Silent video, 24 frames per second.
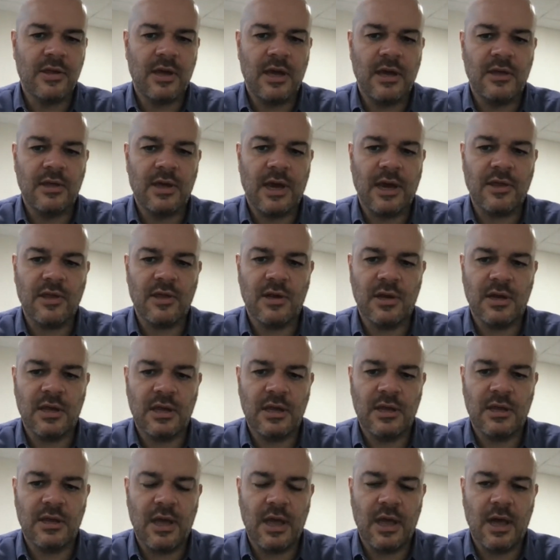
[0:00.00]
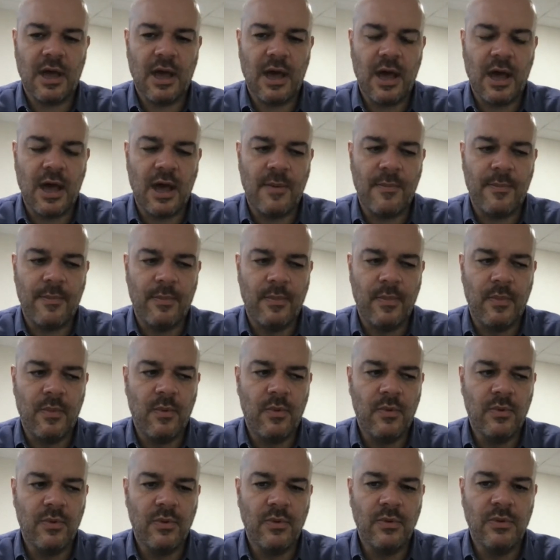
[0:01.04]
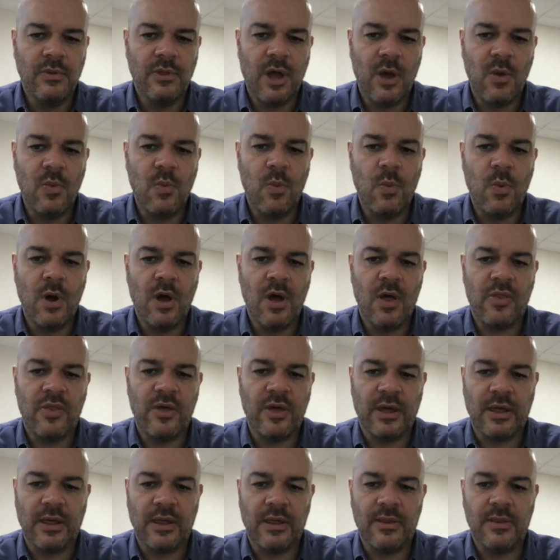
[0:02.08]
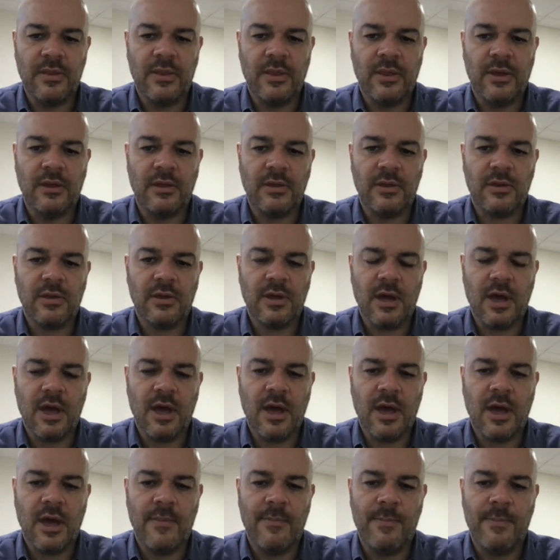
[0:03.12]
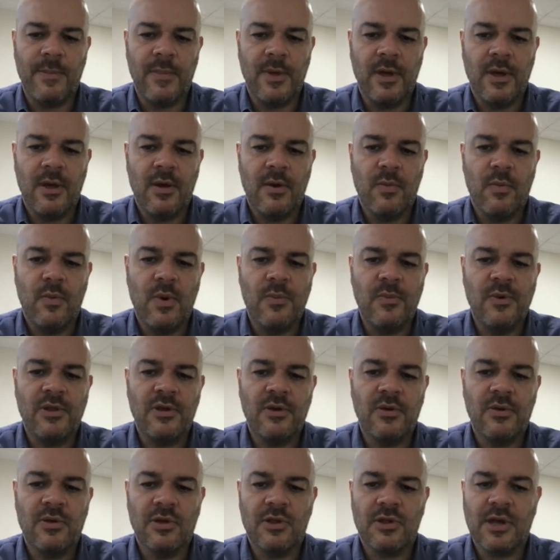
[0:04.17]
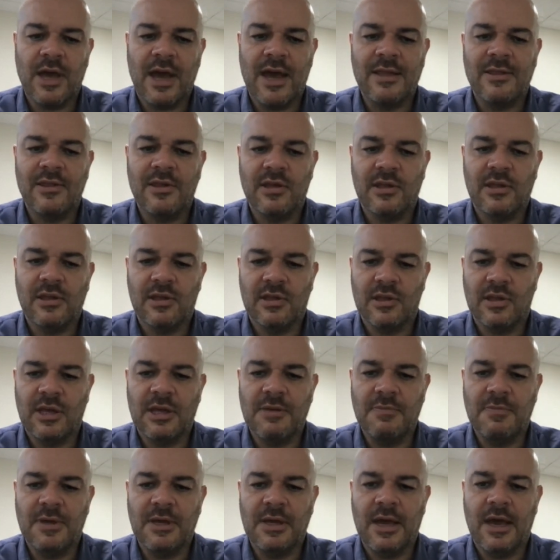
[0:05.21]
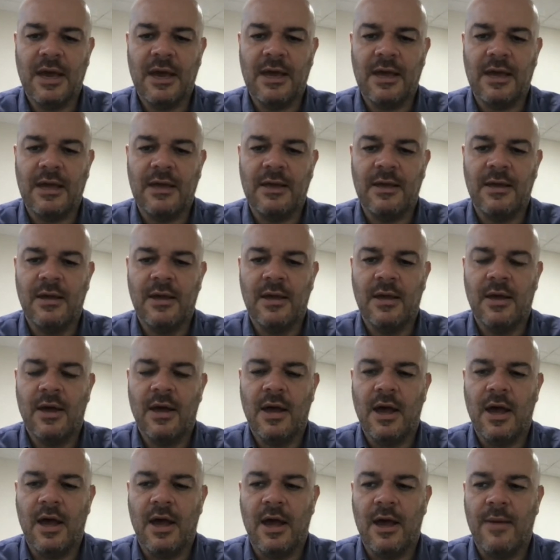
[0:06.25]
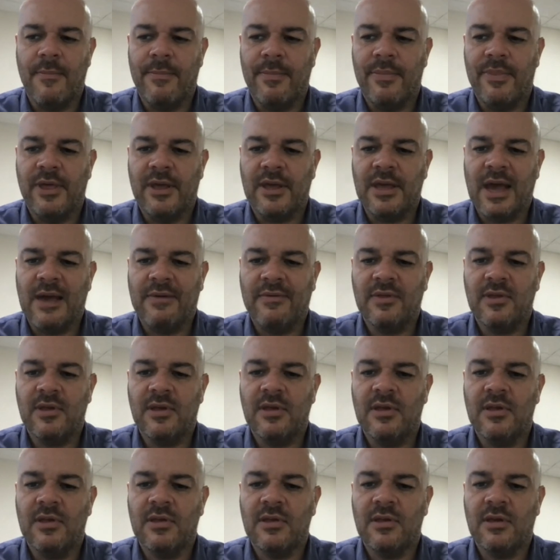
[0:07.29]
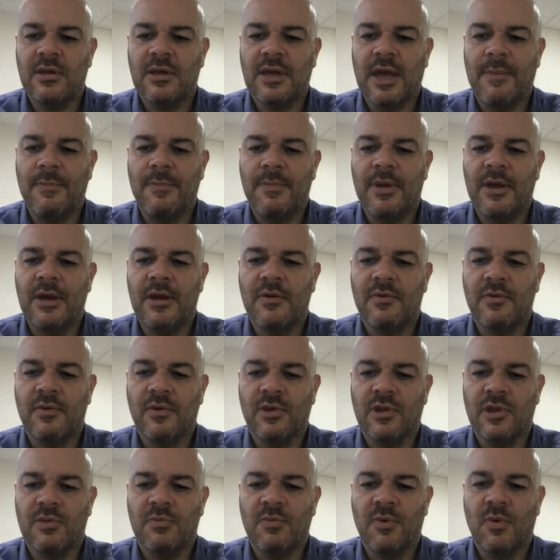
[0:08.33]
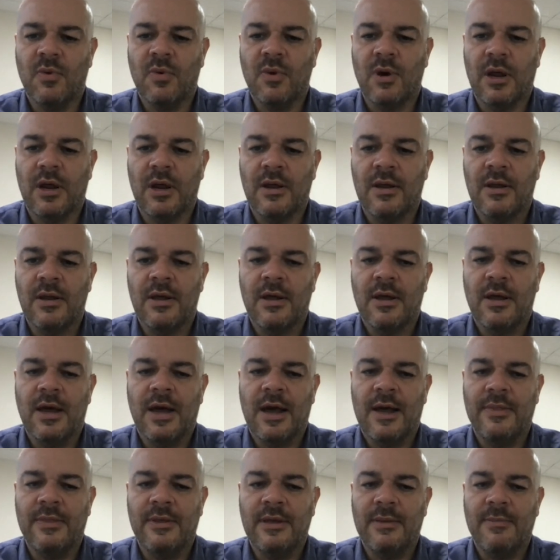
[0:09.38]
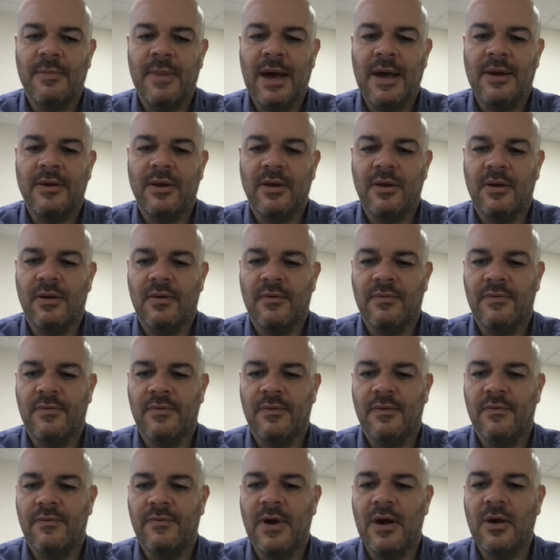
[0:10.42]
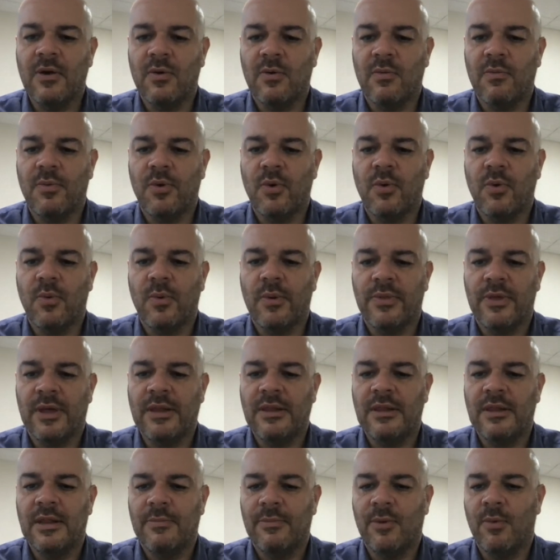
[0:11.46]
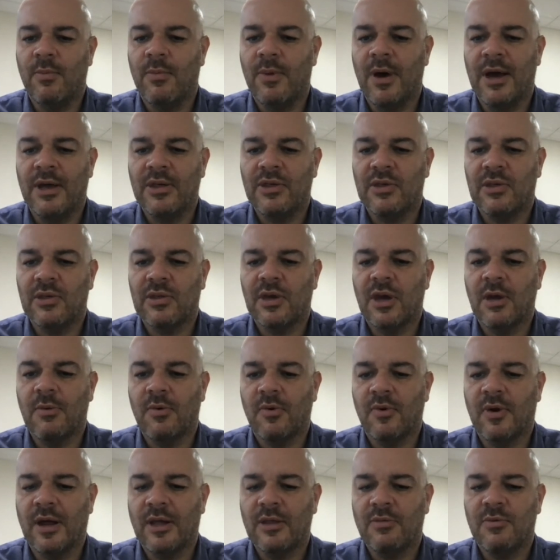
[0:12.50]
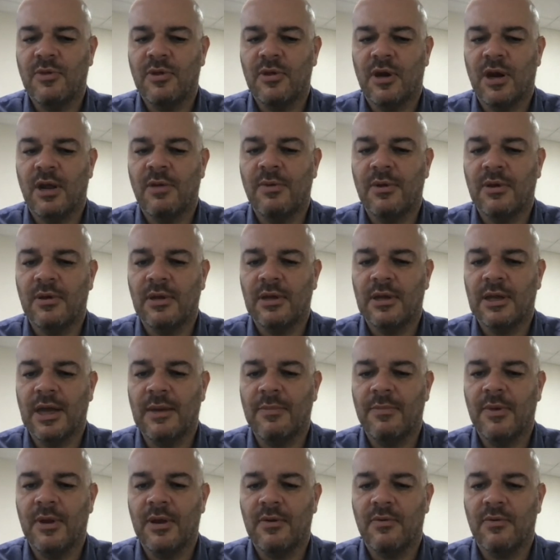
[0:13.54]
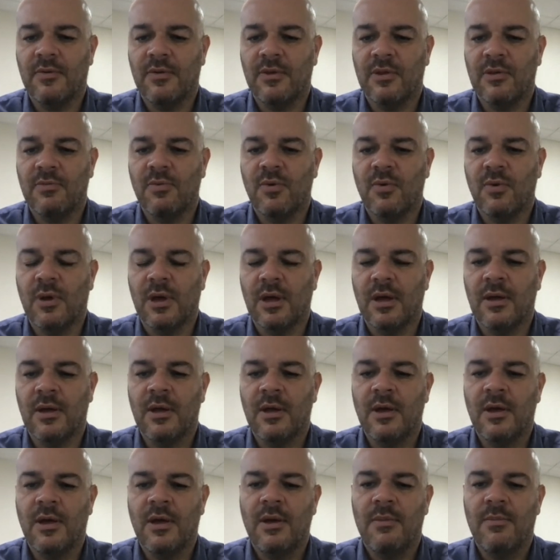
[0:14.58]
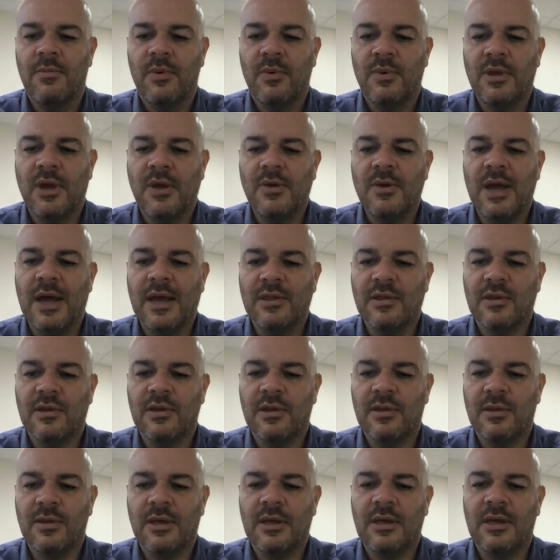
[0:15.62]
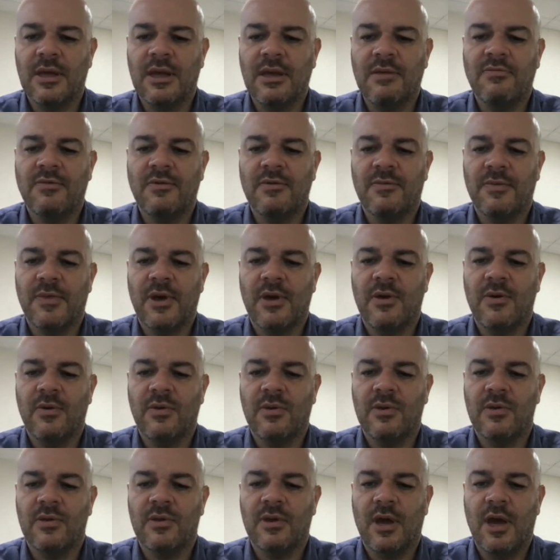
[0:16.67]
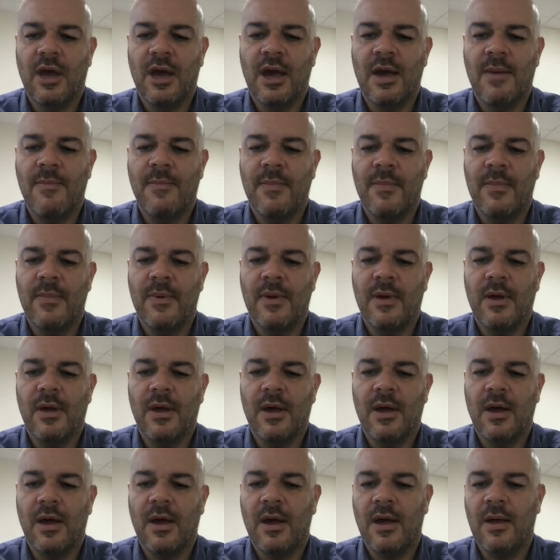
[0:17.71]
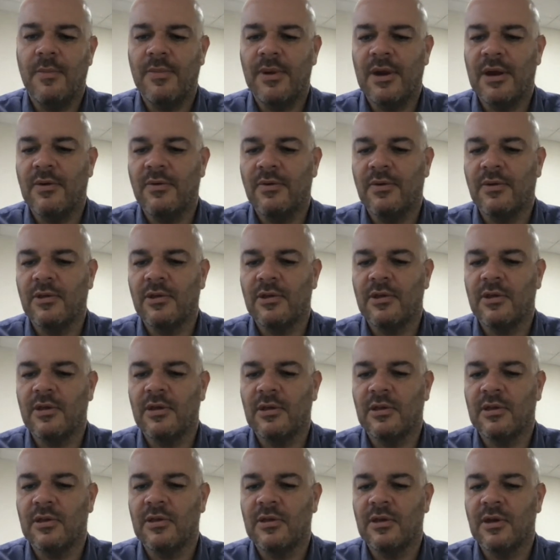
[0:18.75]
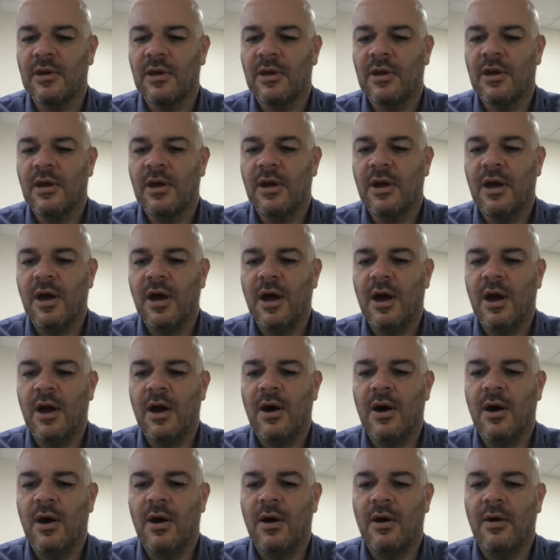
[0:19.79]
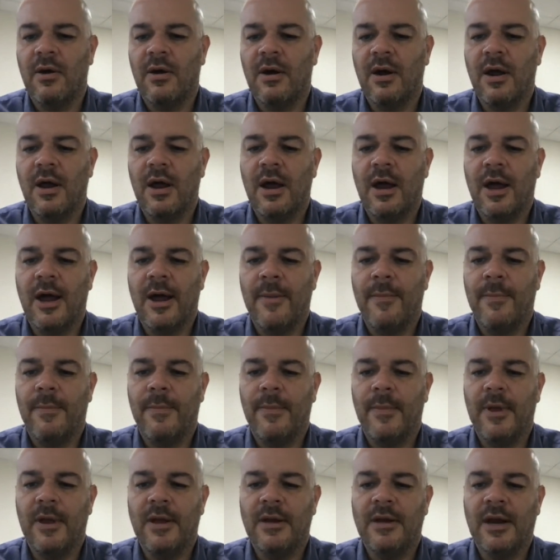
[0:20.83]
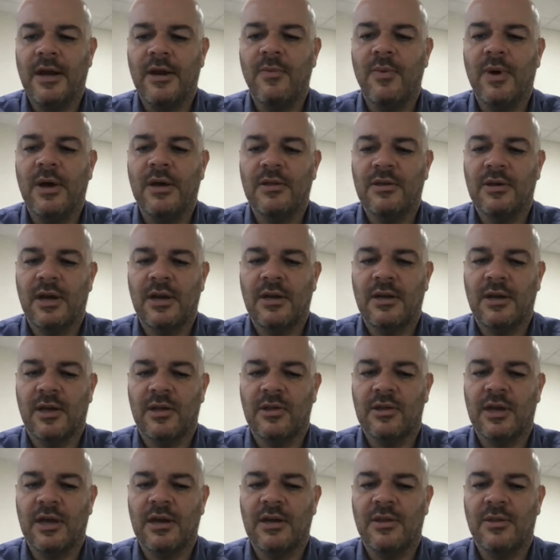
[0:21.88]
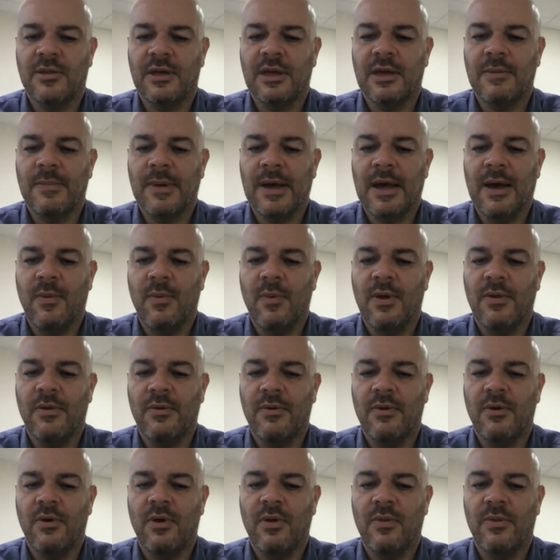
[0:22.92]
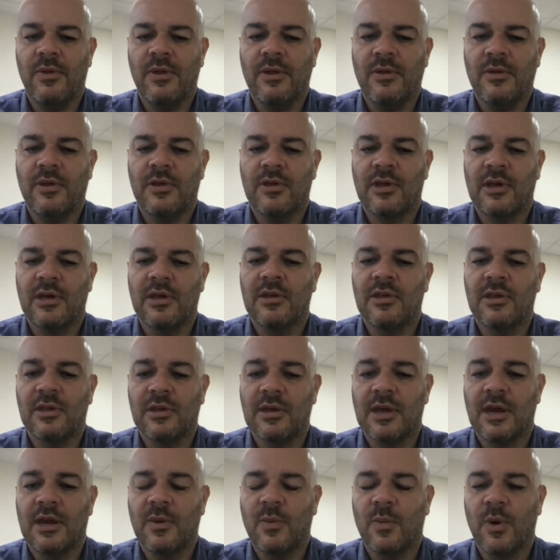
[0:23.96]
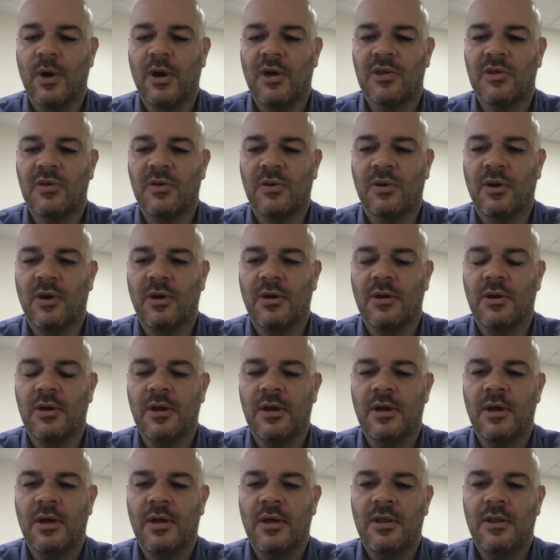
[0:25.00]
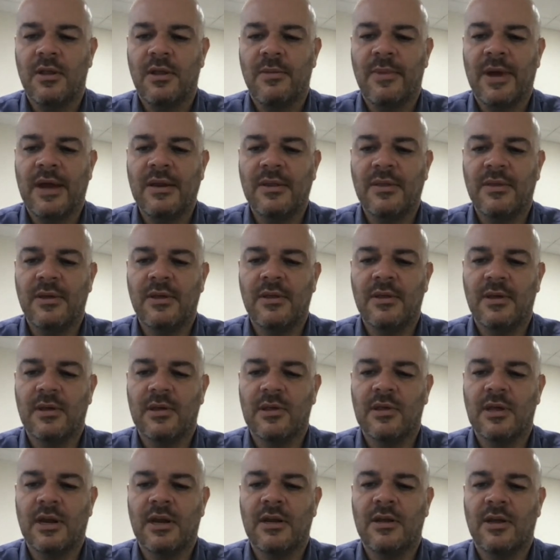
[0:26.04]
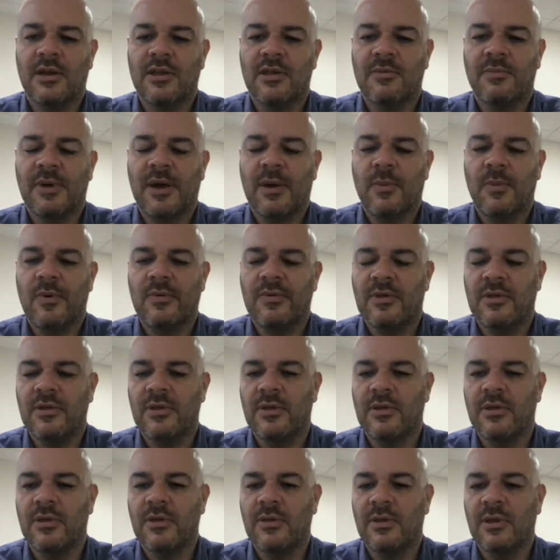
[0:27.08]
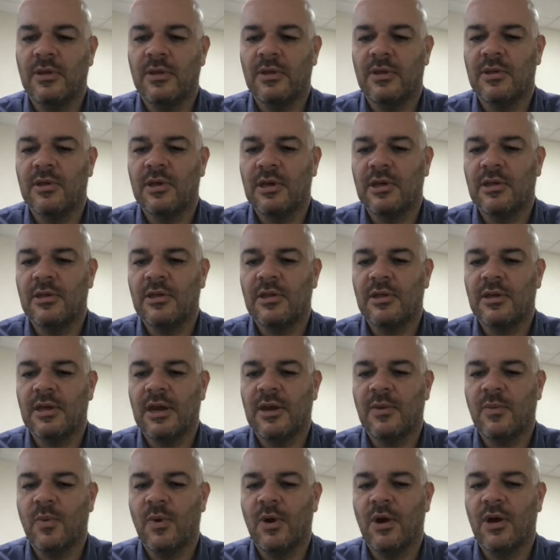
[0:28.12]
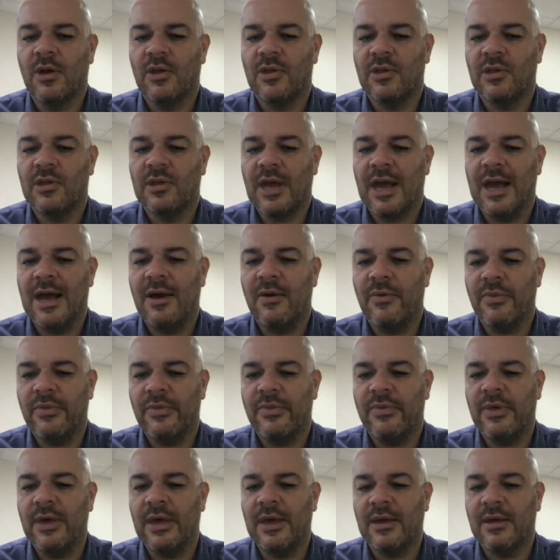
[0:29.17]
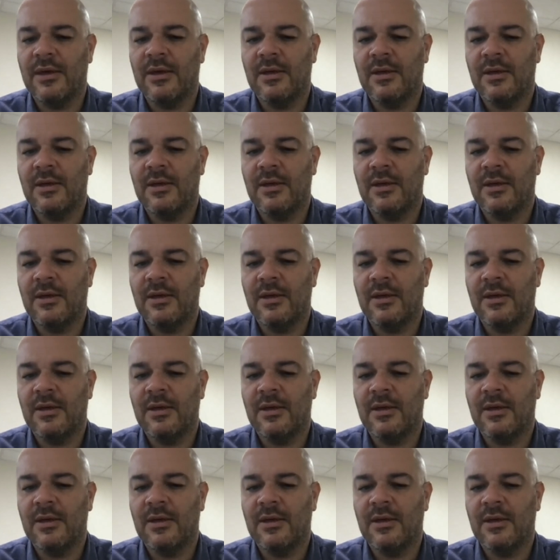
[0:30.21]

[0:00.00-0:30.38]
actually noteworthy that when we do the scans in CPA, the cavities can get bigger and smaller, and the amount of fungal ball within them, or mycetoma or aspergilloma, can get bigger and smaller. But we don't actually think either of those appearances are in any way telling us anything about whether or not the disease is getting worse or not. The main thing that's telling us about whether the disease is getting worse is how thick